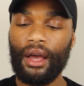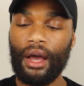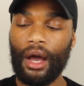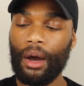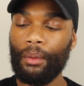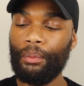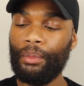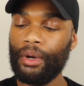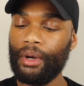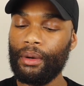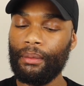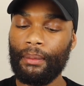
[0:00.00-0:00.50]

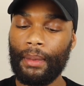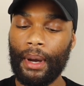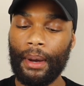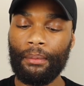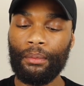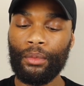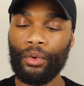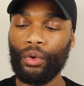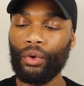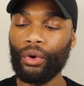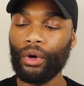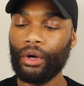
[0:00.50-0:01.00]
I'll put
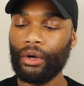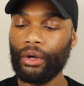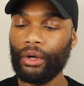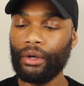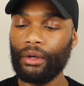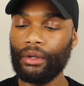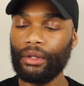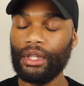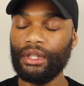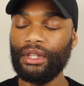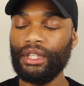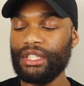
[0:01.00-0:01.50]

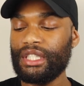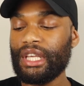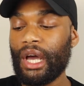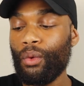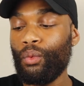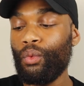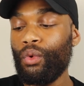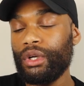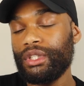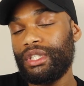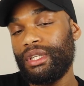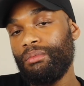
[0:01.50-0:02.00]
the things I
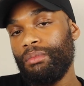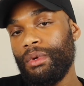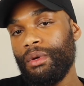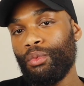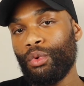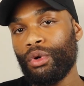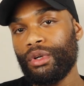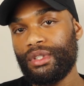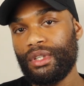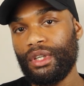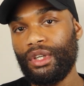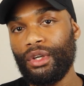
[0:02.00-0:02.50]
want to be
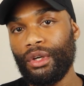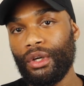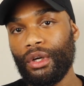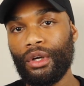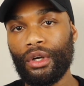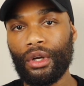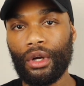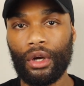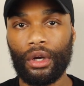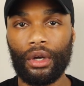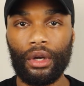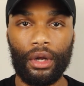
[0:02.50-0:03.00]
more
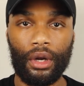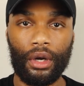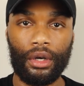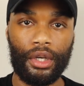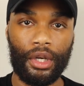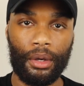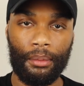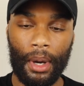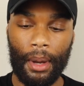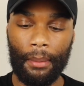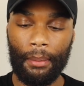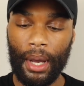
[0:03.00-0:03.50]
secured or
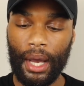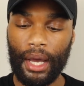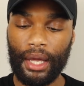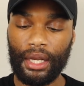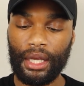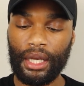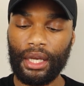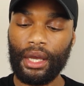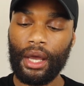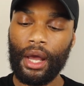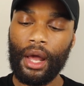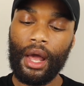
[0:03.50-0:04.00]
near my
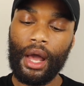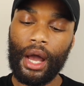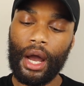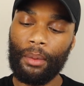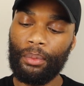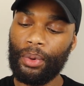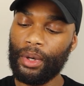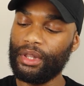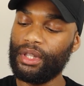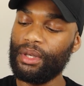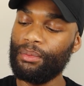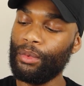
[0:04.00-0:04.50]
body, I'll
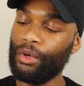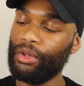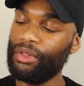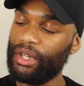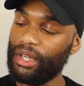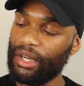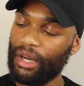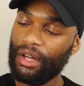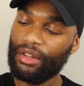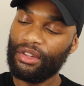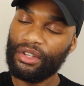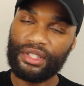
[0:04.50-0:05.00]
put them on
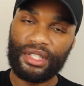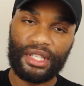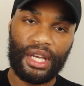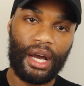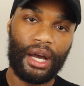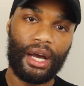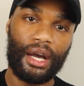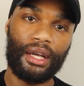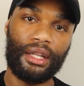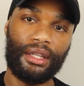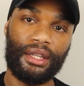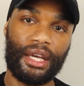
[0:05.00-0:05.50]
the other
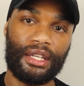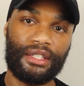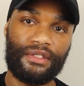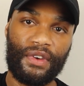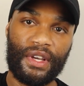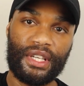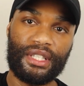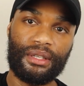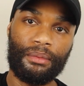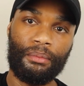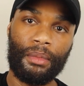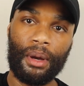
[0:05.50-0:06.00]
side that's
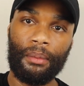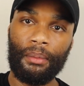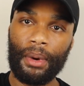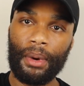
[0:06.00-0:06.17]
facing my